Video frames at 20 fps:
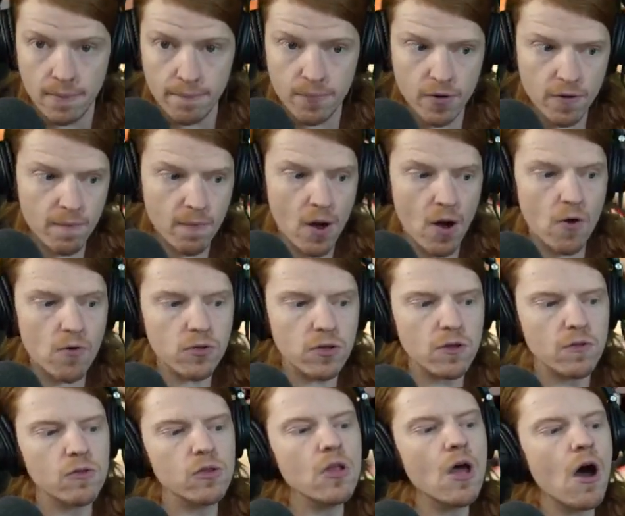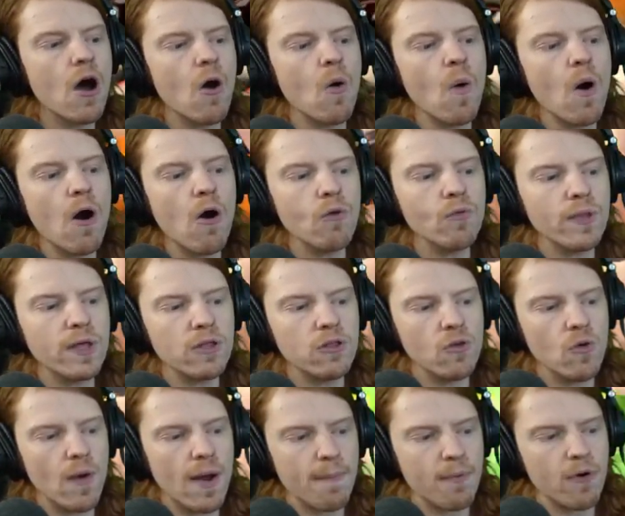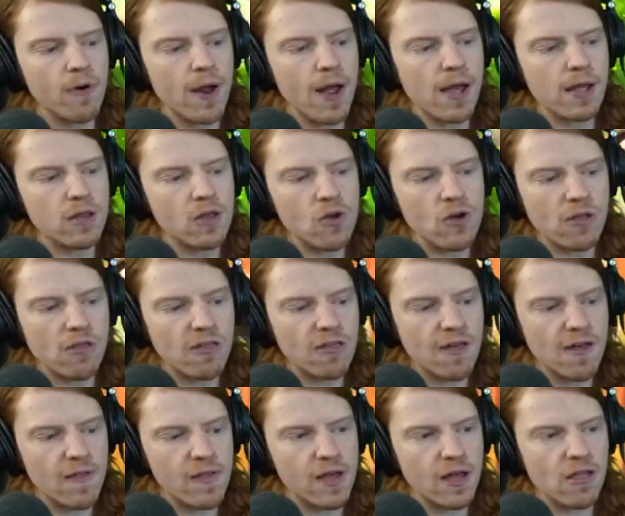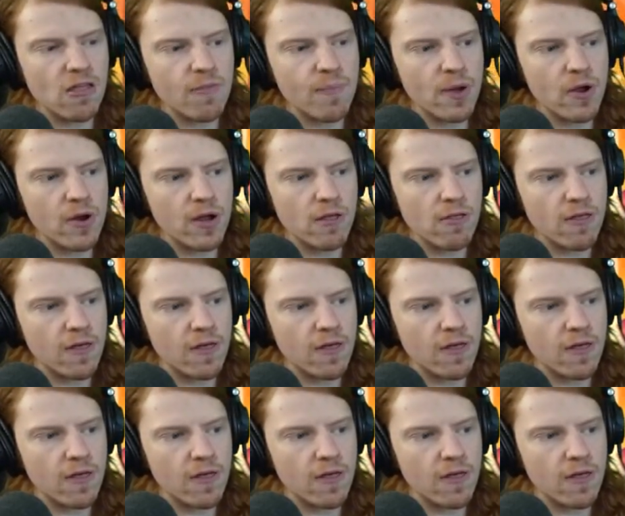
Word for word: Promote? No, only to upgrade. You can see the experience